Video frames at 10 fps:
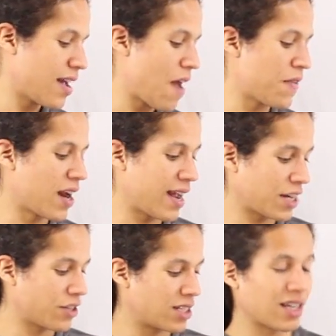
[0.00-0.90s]
and then I
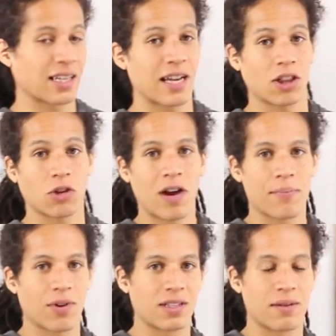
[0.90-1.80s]
actually select out the
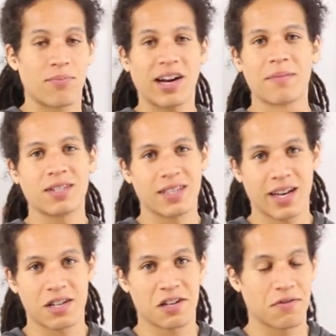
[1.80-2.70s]
ripe ones and bring them into the
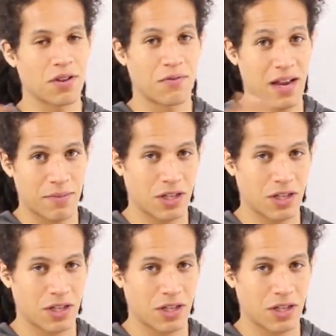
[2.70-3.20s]
kitchen for the family